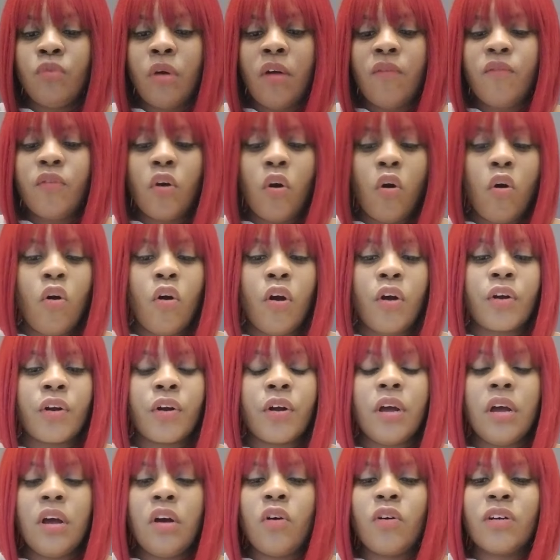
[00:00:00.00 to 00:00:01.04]
you off
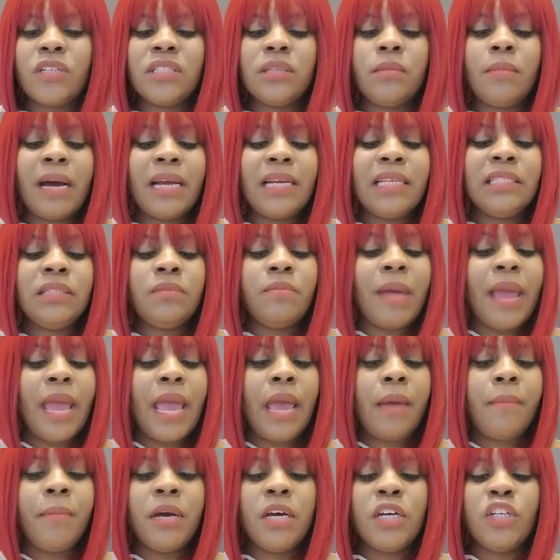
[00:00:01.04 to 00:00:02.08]
guard or somebody's
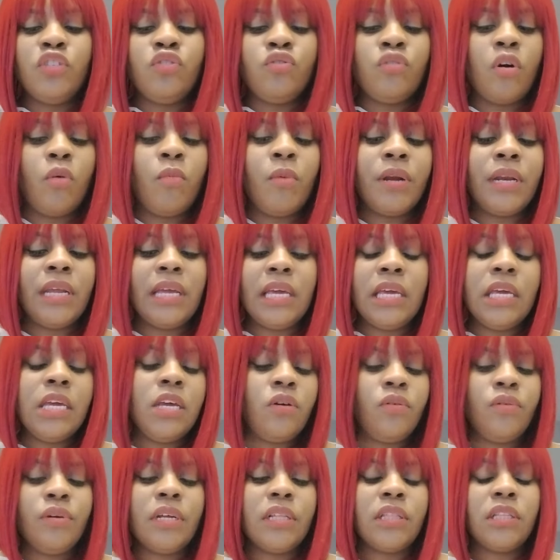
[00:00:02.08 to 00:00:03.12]
mad because you don't want to
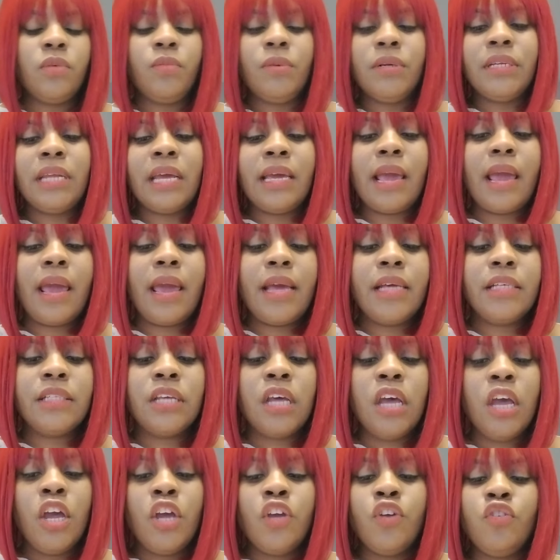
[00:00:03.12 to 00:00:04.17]
heal nothing with their
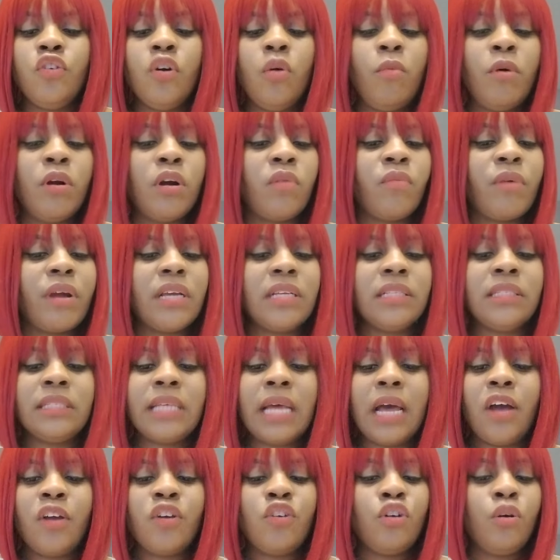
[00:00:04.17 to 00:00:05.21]
ass. You don't want to
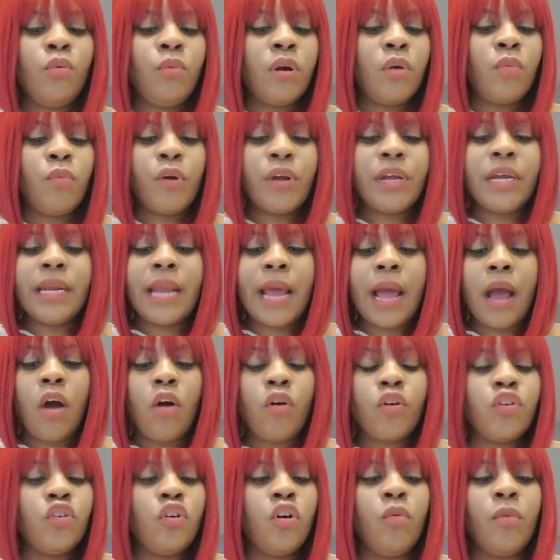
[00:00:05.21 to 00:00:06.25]
reconcile. You don't want to work it
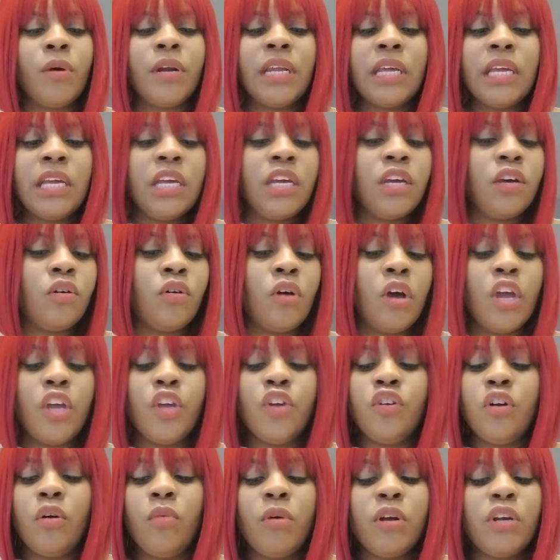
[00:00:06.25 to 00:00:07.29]
out. You don't want to heal.
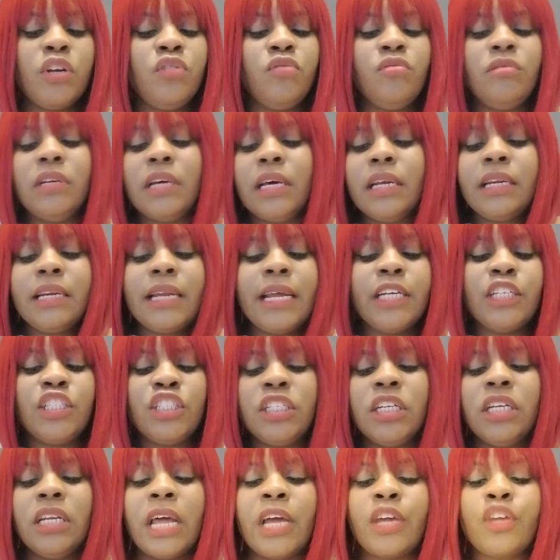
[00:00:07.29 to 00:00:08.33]
You don't want to do none of that
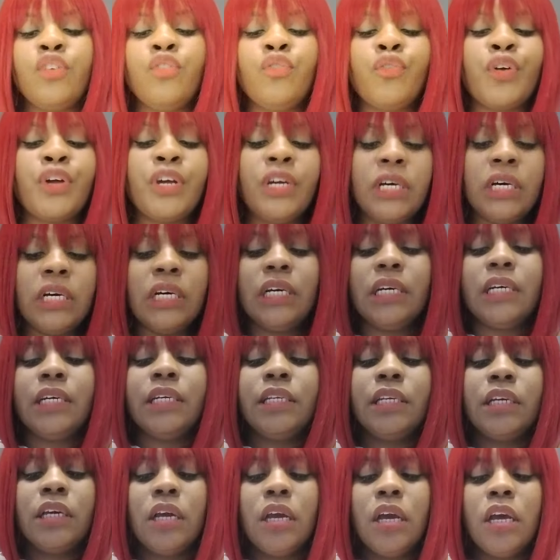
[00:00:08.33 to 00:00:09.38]
shit like you're
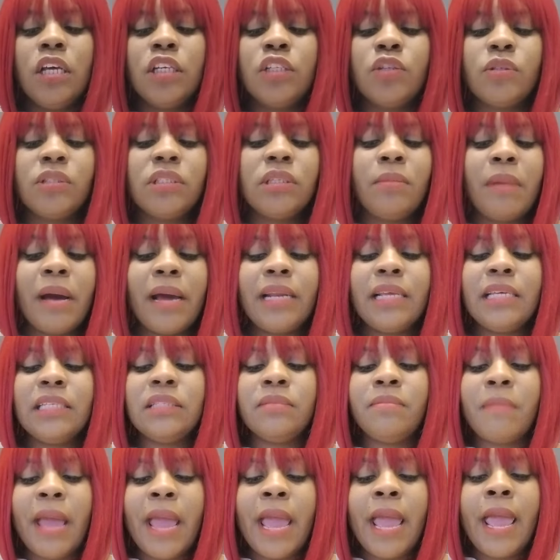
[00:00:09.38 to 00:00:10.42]
good. So somebody is
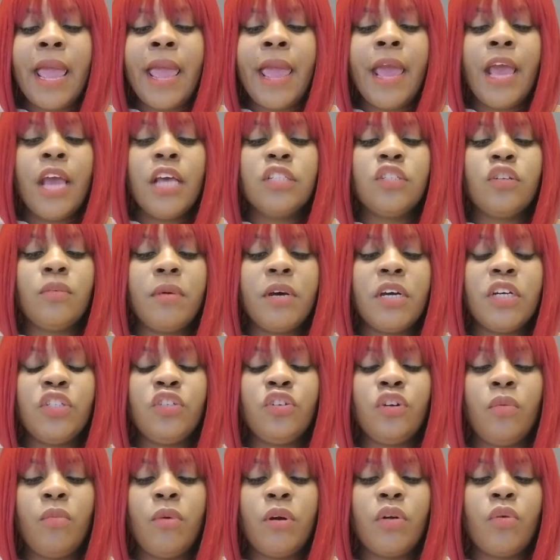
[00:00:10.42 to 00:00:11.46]
mad. So because
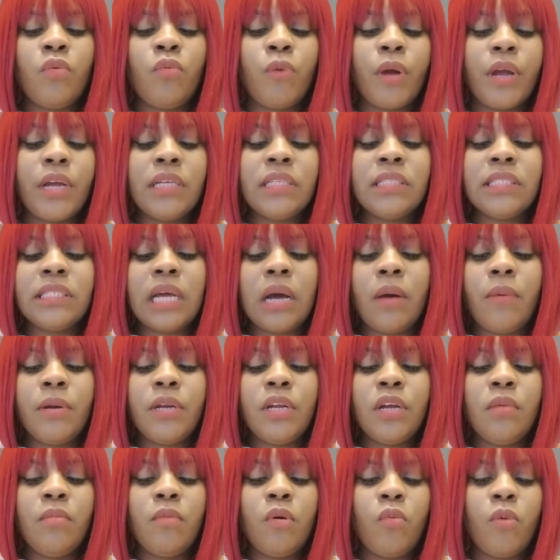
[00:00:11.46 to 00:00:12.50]
you don't want to reconcile with
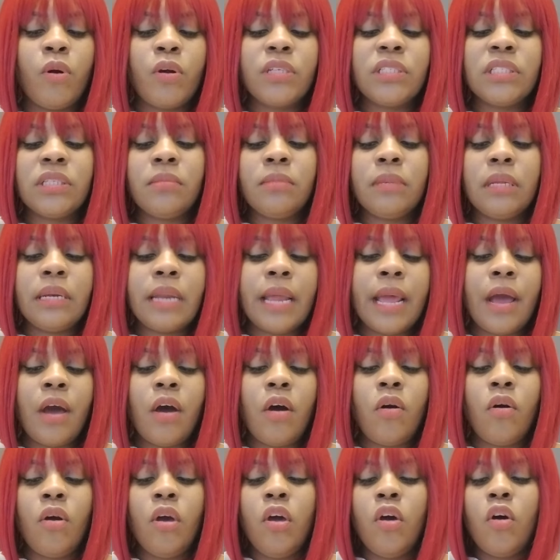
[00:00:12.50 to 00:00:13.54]
them or work something
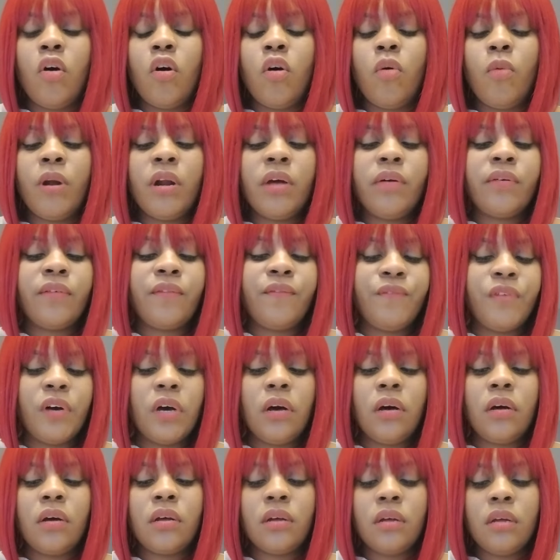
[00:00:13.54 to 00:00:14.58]
out or whatever the
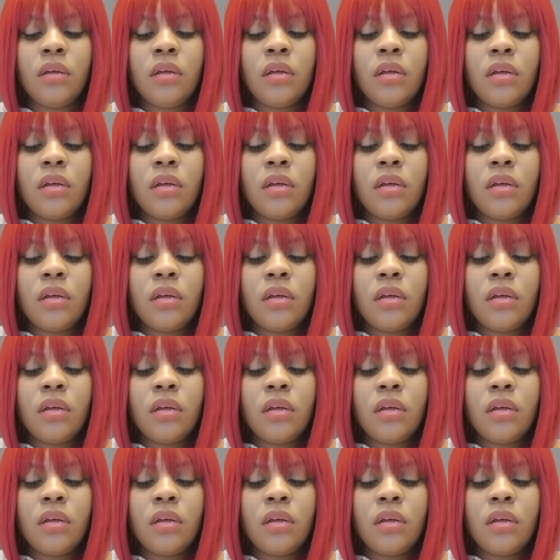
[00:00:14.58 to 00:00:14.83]
fuck.